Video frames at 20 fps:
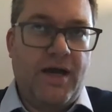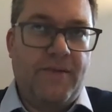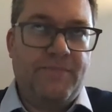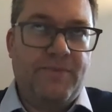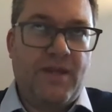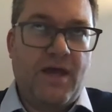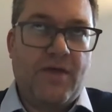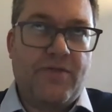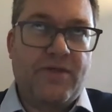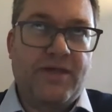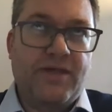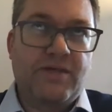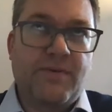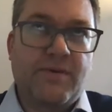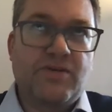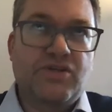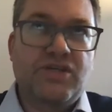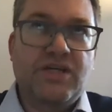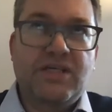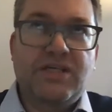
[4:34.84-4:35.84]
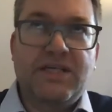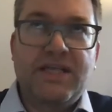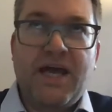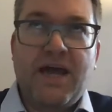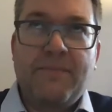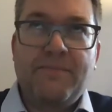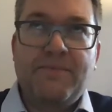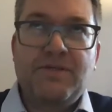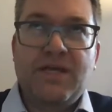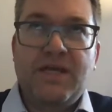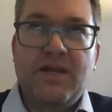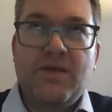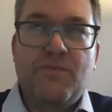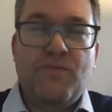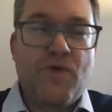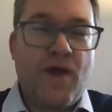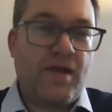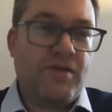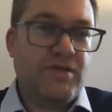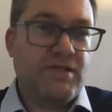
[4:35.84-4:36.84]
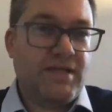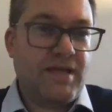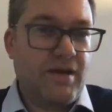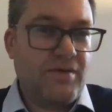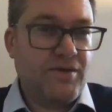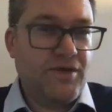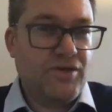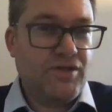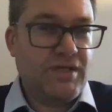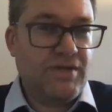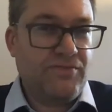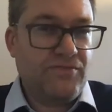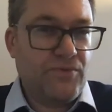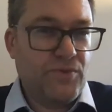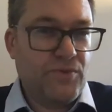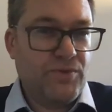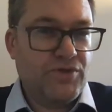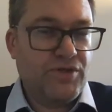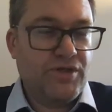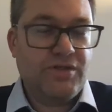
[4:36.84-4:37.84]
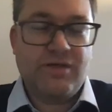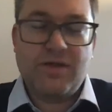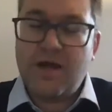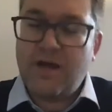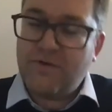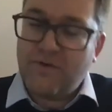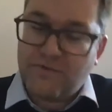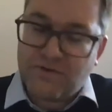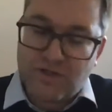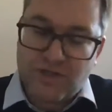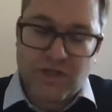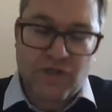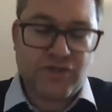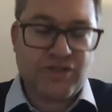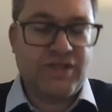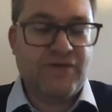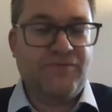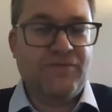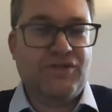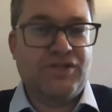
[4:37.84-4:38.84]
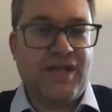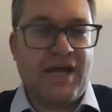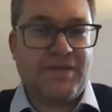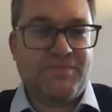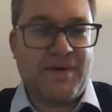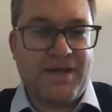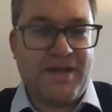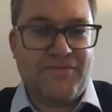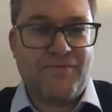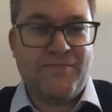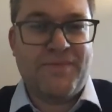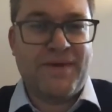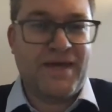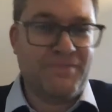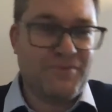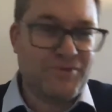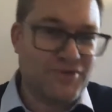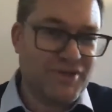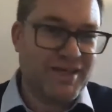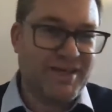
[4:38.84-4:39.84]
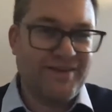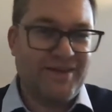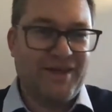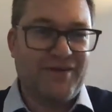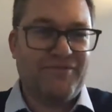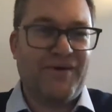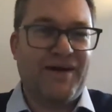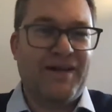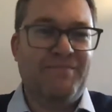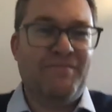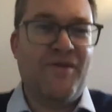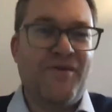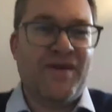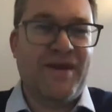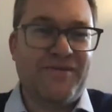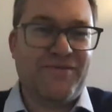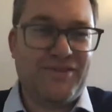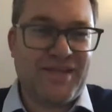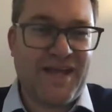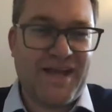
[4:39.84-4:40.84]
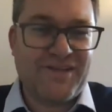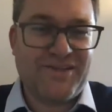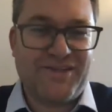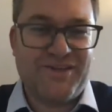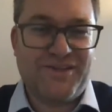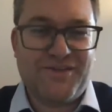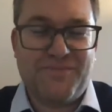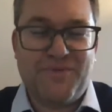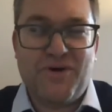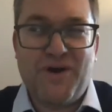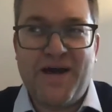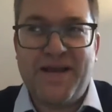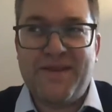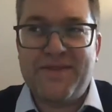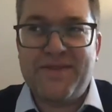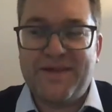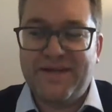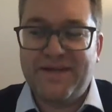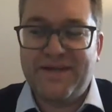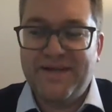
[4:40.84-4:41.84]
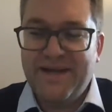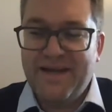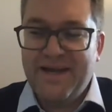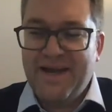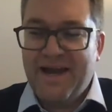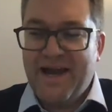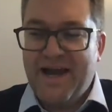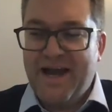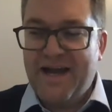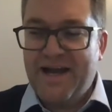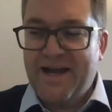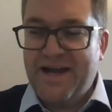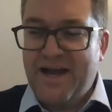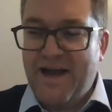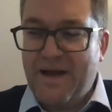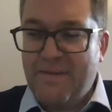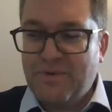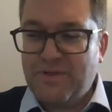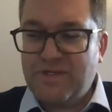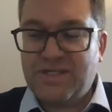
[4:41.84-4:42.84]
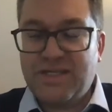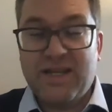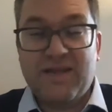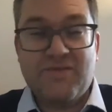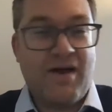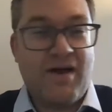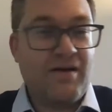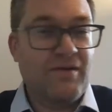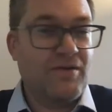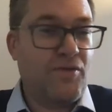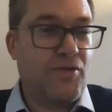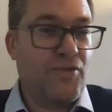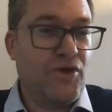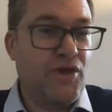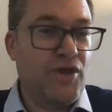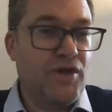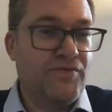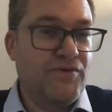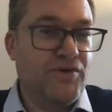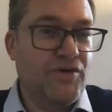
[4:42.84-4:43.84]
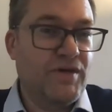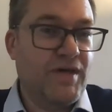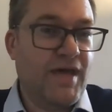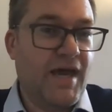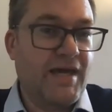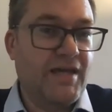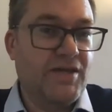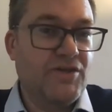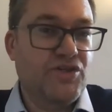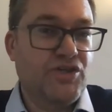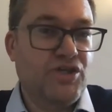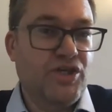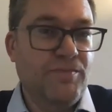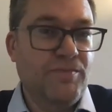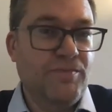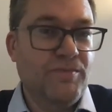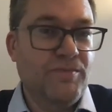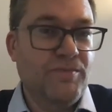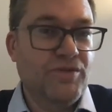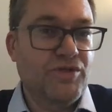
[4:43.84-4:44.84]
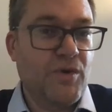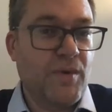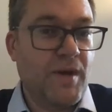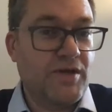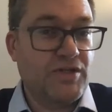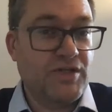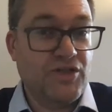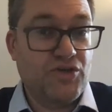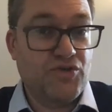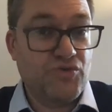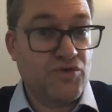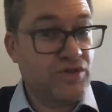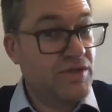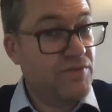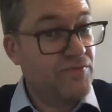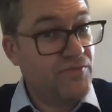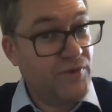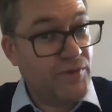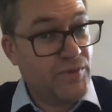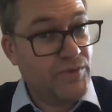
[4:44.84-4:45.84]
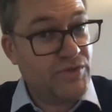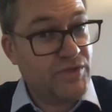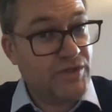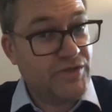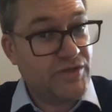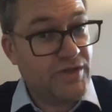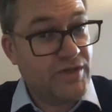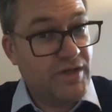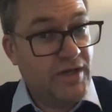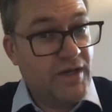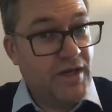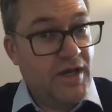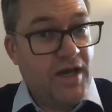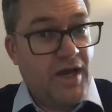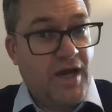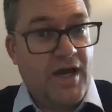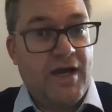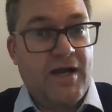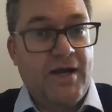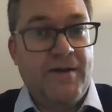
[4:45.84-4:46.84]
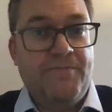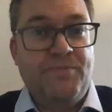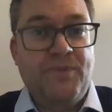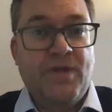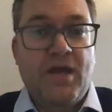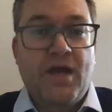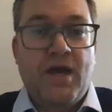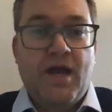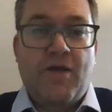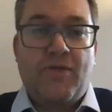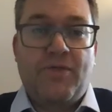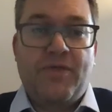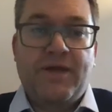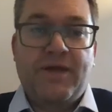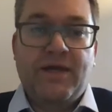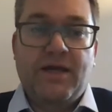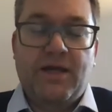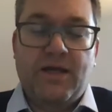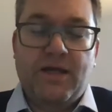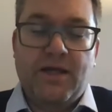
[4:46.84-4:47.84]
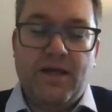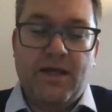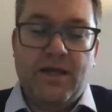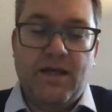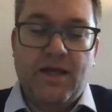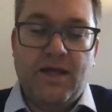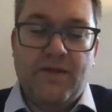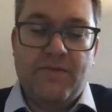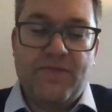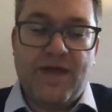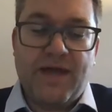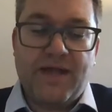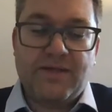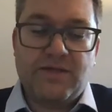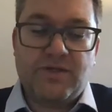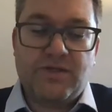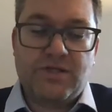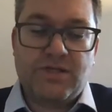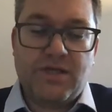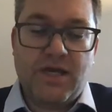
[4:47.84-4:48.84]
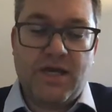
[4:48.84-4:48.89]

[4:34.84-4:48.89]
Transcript: I think it's about 69% of brands are now using influencers. Obviously, lots of different stats by different people, so you can find a myriad of stats to support anything. But still, around a third of UK consumers don't actually trust influencers. I think that's